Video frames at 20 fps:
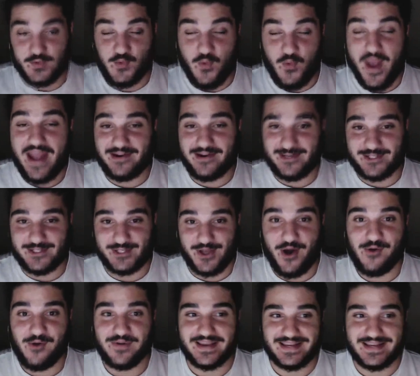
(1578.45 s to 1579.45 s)
where it's
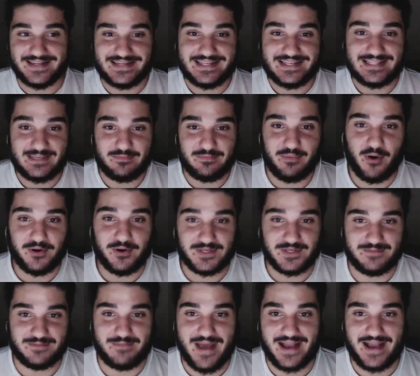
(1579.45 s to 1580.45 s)
going and nearly
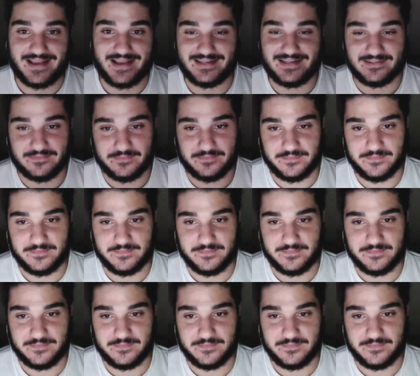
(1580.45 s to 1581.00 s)
pokes it back in.